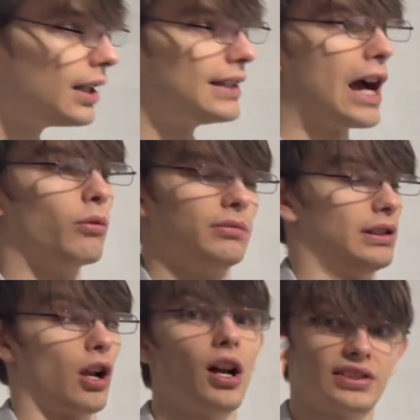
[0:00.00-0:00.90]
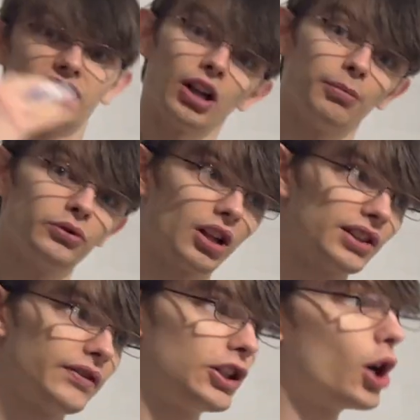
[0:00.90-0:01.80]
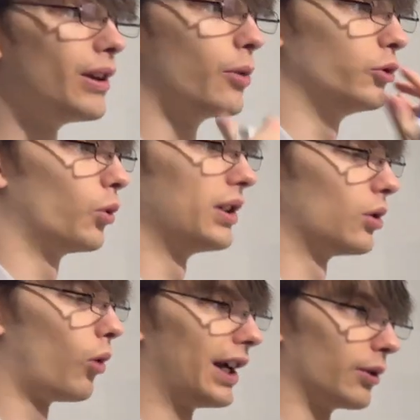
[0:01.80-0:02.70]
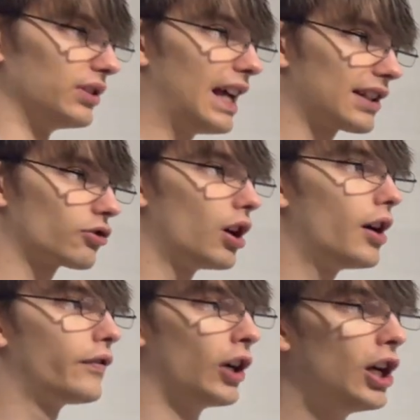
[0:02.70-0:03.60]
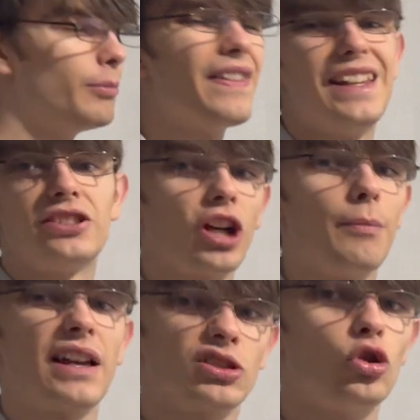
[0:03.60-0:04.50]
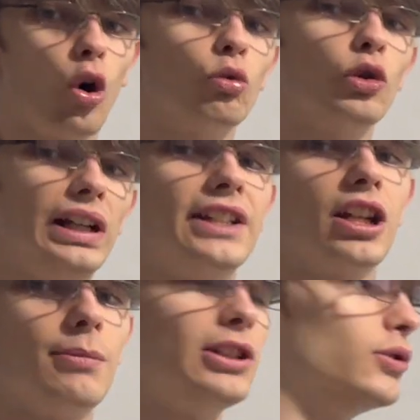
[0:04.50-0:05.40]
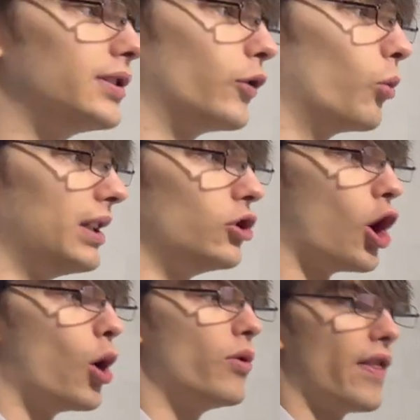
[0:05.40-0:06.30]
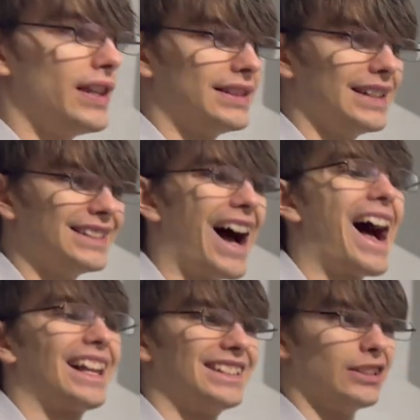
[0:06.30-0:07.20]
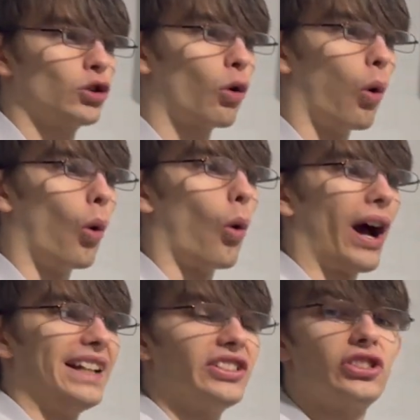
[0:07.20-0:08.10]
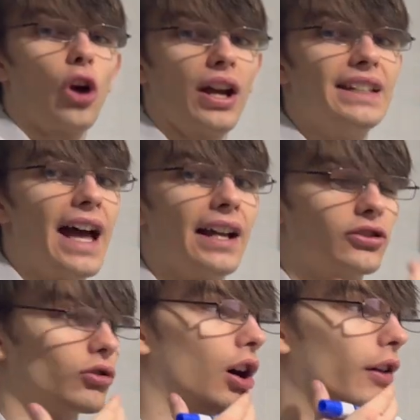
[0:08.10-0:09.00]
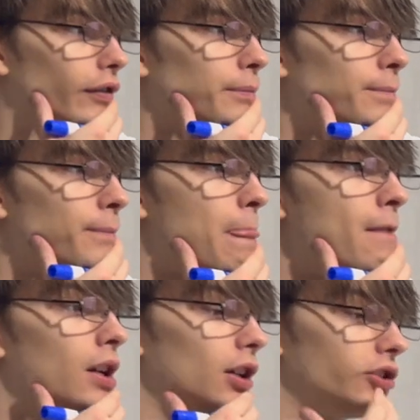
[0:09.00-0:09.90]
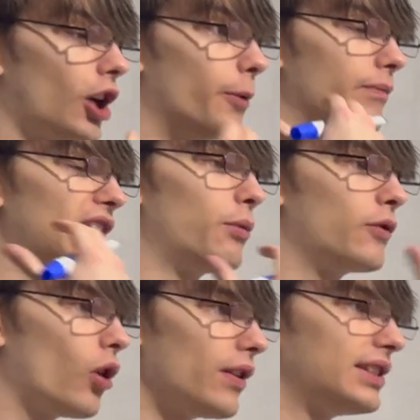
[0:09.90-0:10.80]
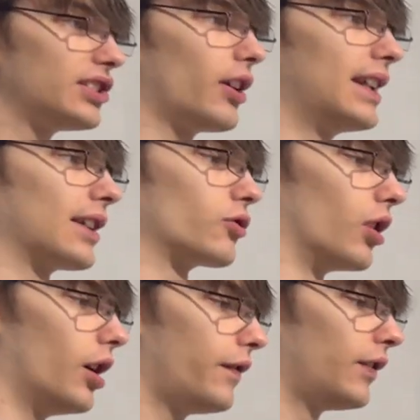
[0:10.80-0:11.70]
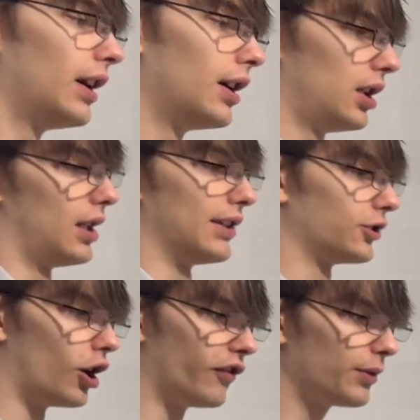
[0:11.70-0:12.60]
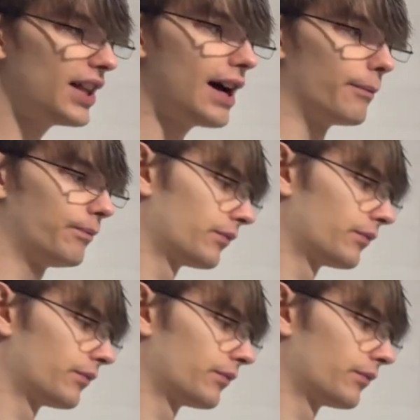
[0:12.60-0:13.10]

Now, in the last examples, last video, it was always a y equals x graph, but this time that's not really going to be useful. We know that this is, at its core, a sine x graph. So, if we've got this sine x graph, let's start off with that.